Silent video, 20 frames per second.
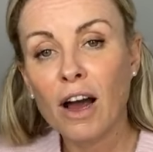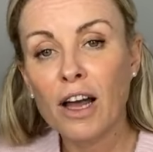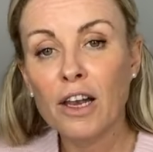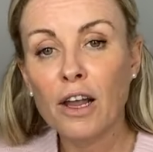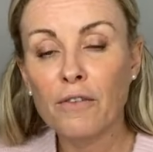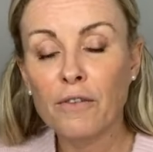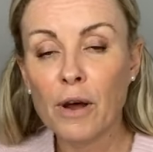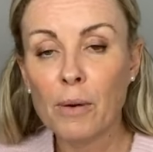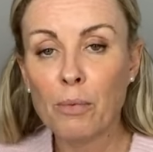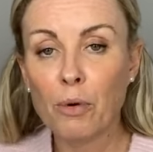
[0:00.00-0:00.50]
I
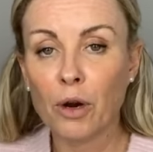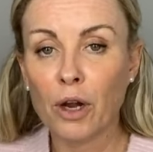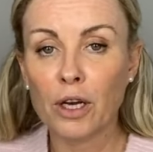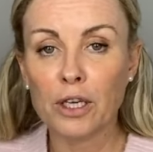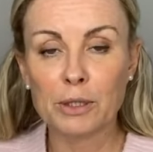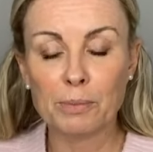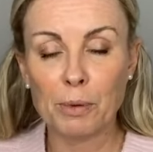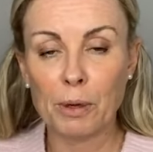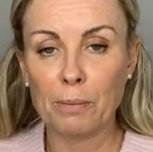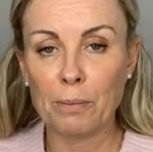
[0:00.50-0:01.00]
love her
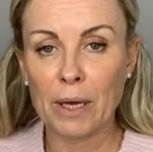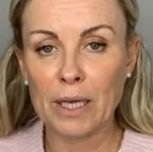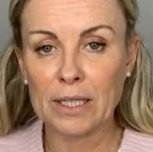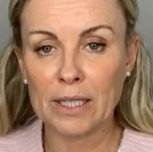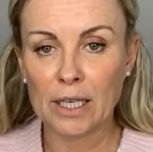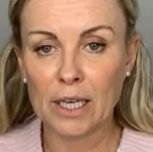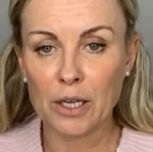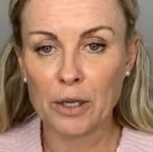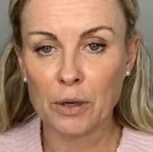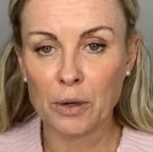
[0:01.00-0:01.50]
products, but
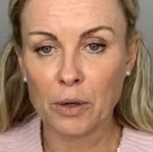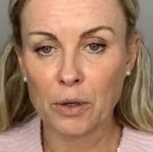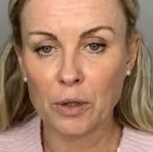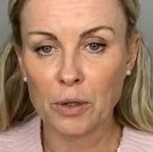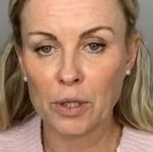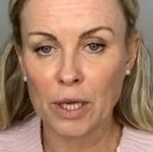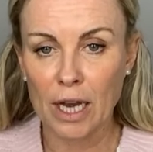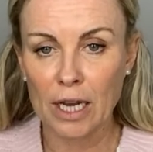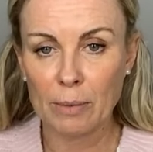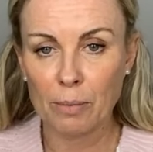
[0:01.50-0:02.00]
basically you
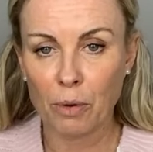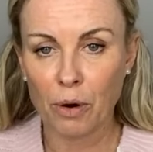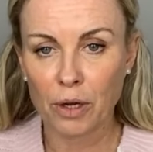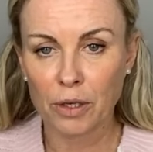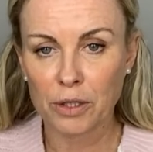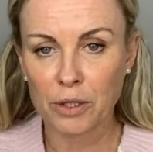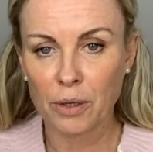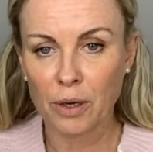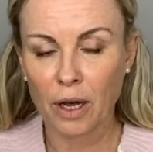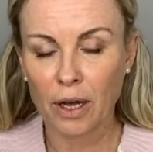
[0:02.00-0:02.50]
can use any
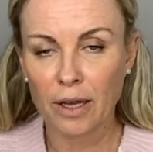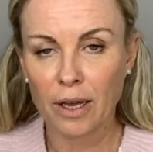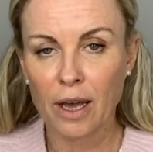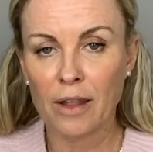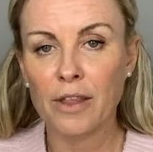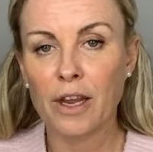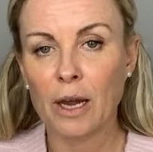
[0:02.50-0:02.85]
products you like,